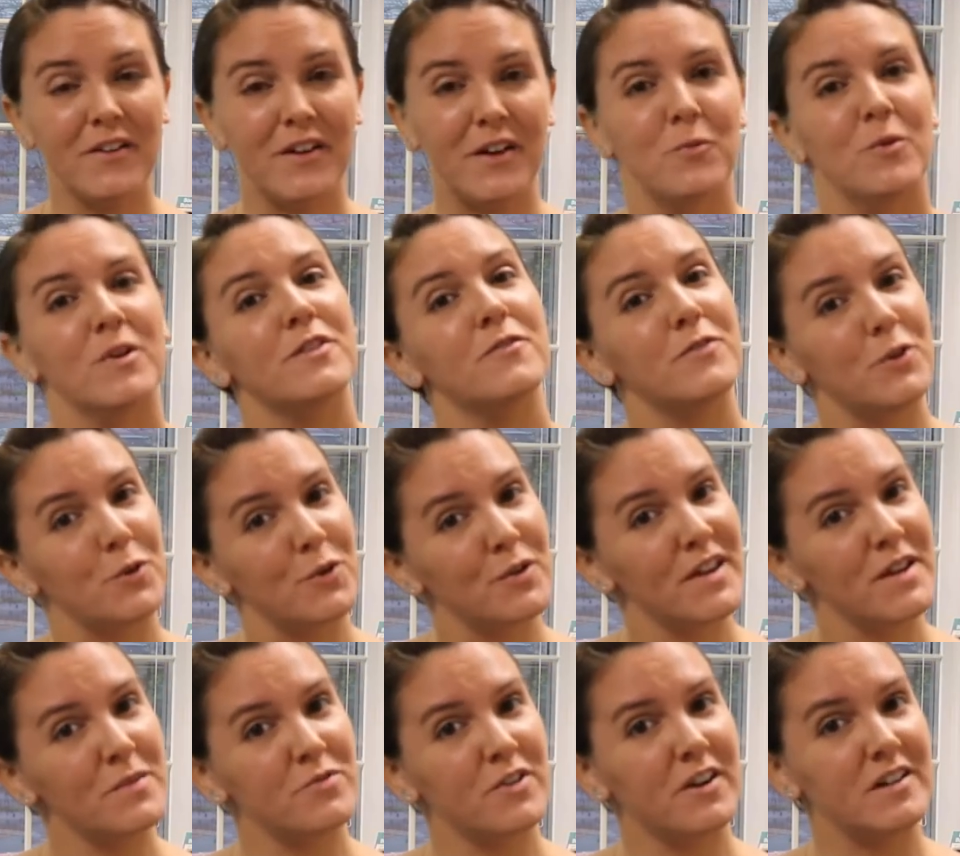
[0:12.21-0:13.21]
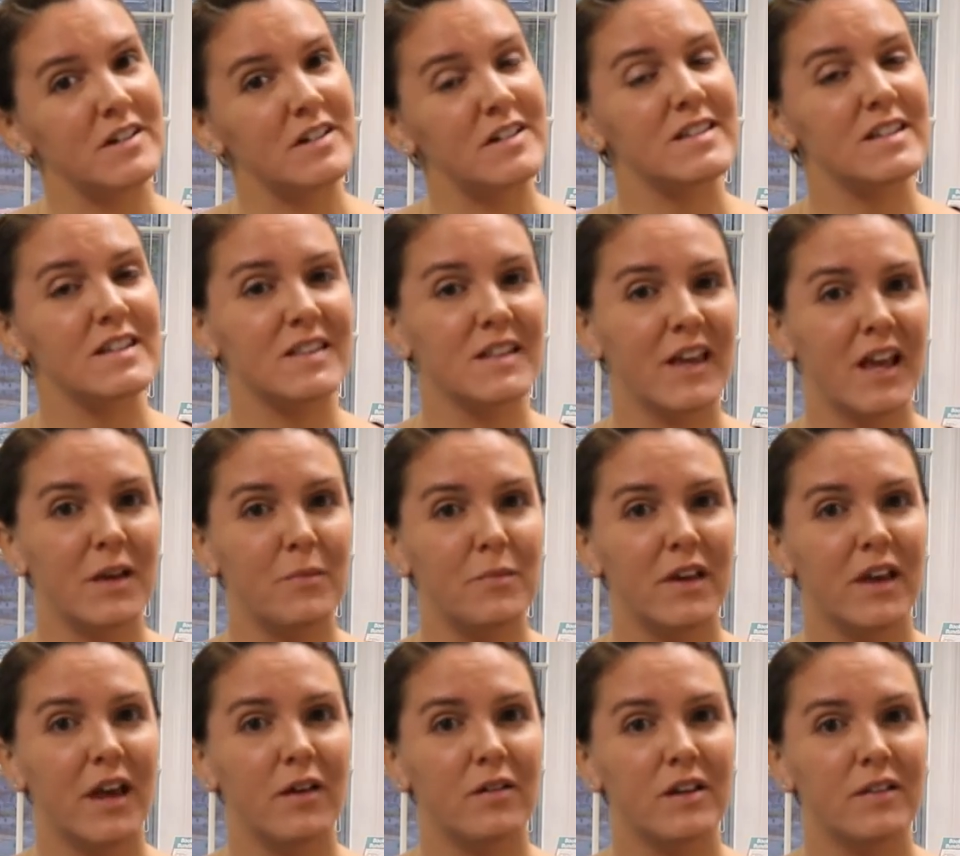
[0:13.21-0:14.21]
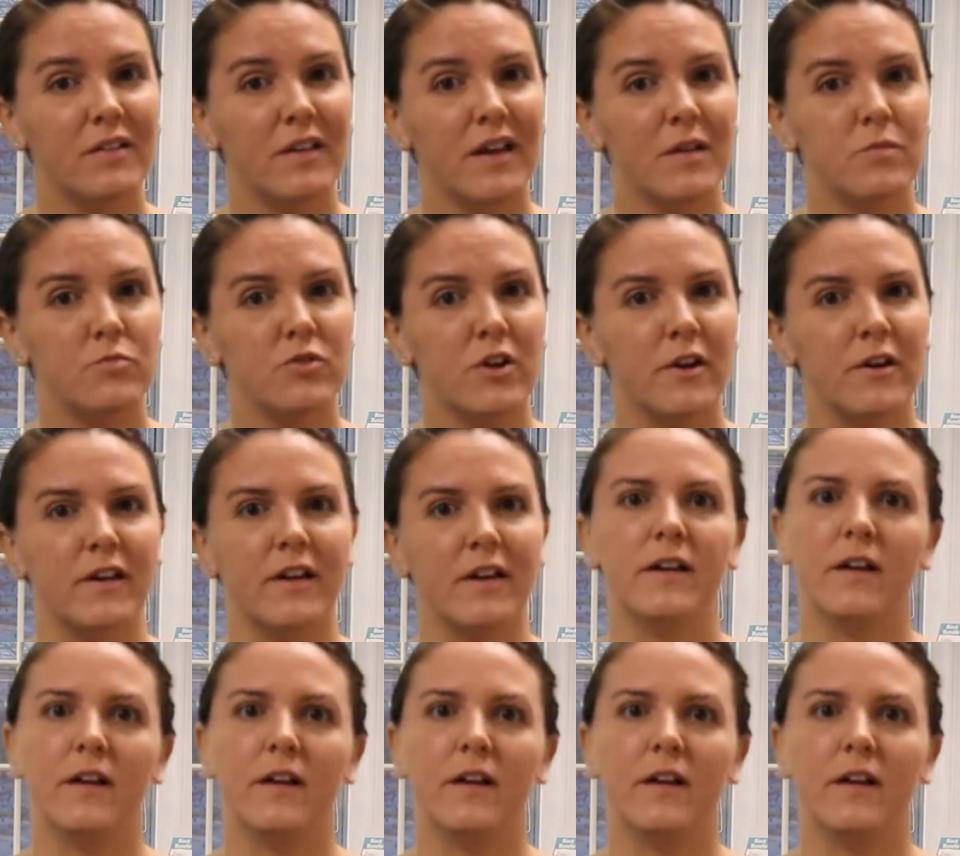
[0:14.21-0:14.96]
one of your librarians at the Cape May County Library,